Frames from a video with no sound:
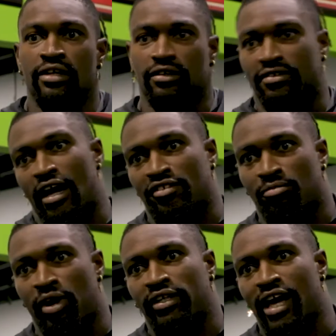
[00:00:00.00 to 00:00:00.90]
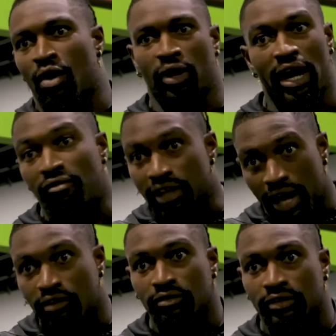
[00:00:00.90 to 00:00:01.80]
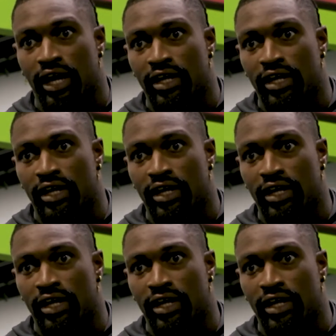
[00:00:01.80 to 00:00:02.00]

decides to break down, whenever that